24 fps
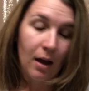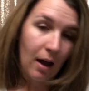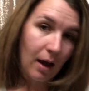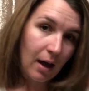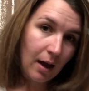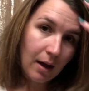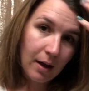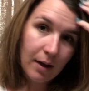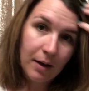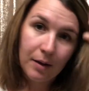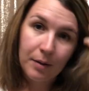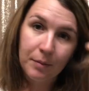
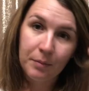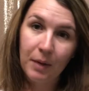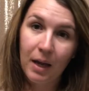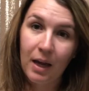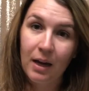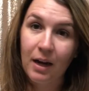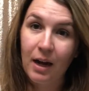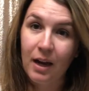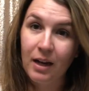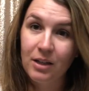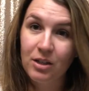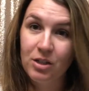
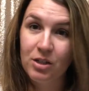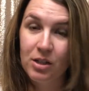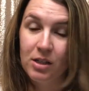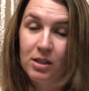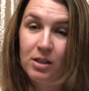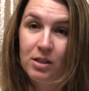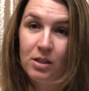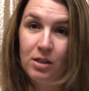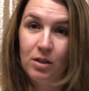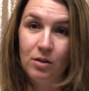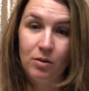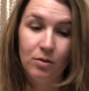and I
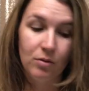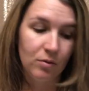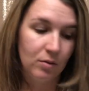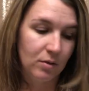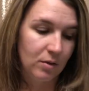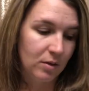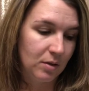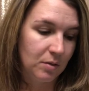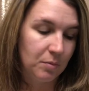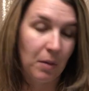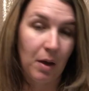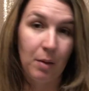just
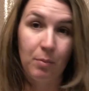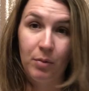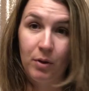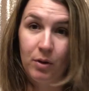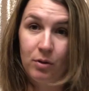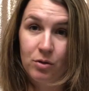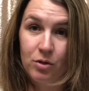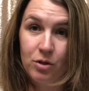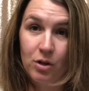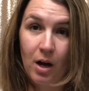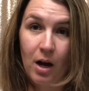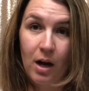used my
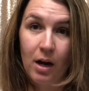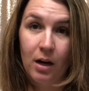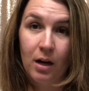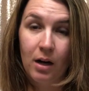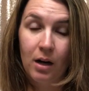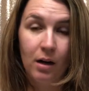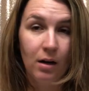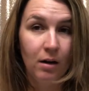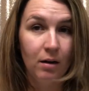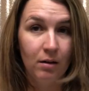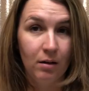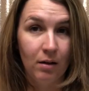blow
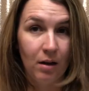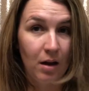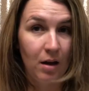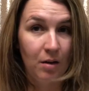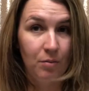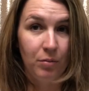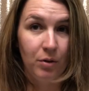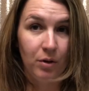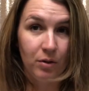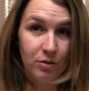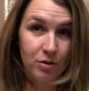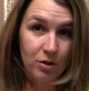dryer and
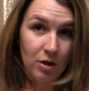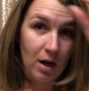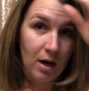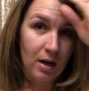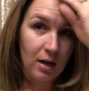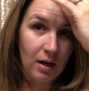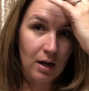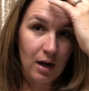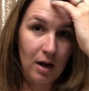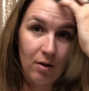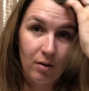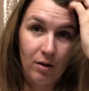blow dried
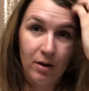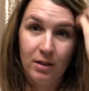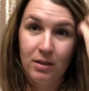it out.